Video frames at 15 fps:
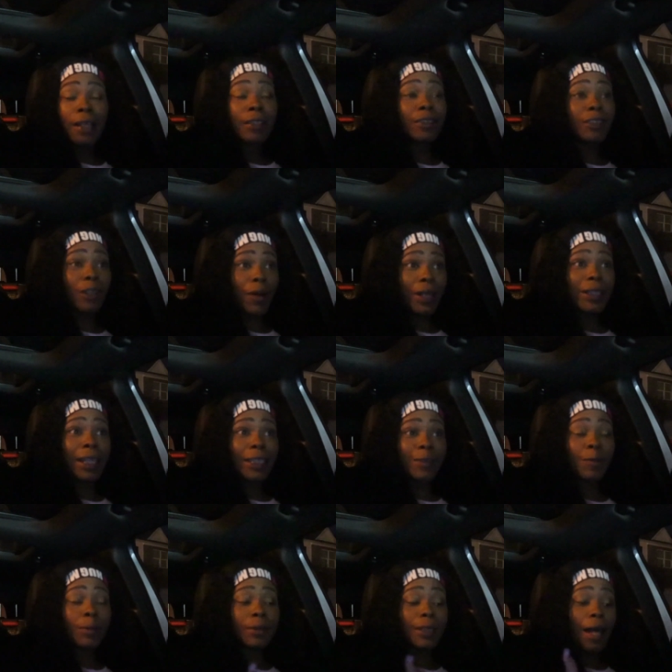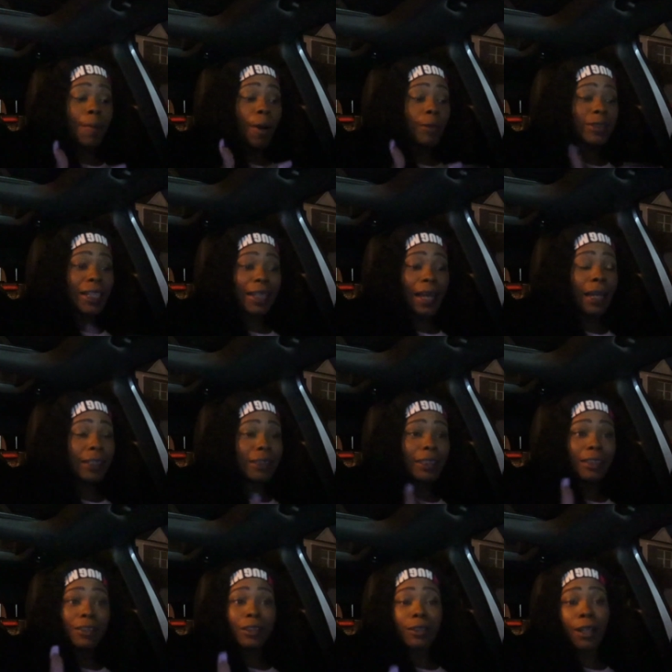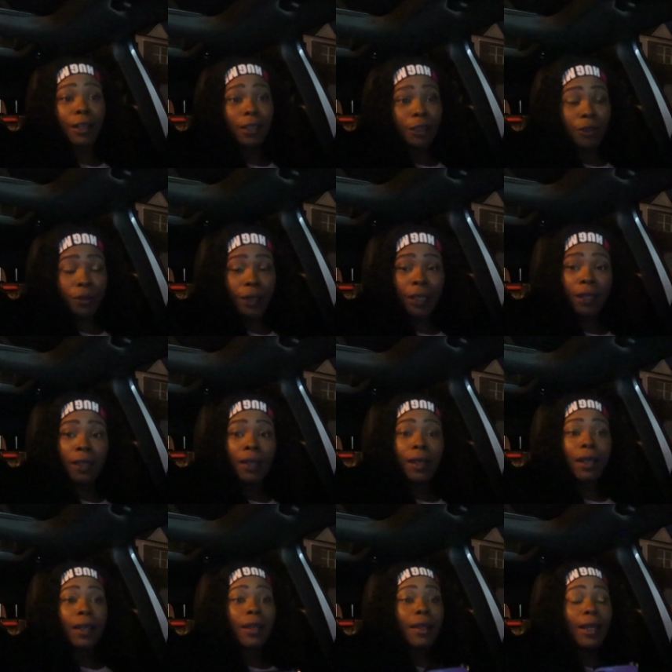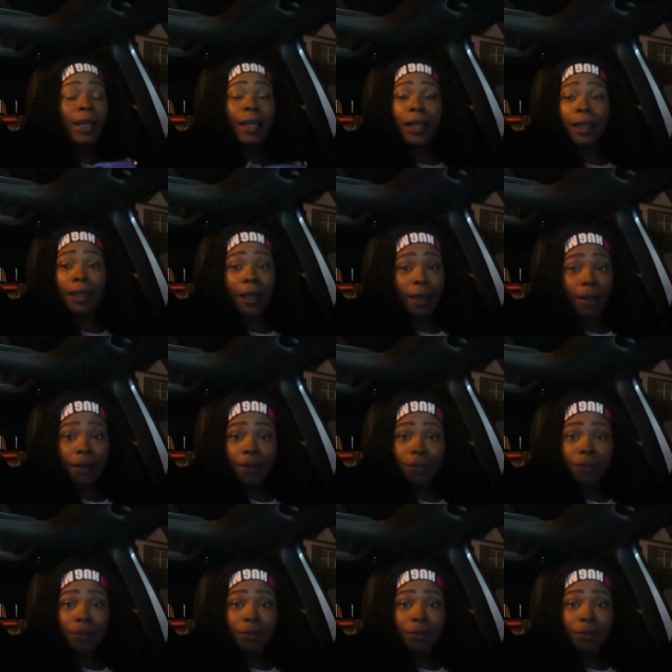So I danced from the time I was like 18 to 33 in Atlanta.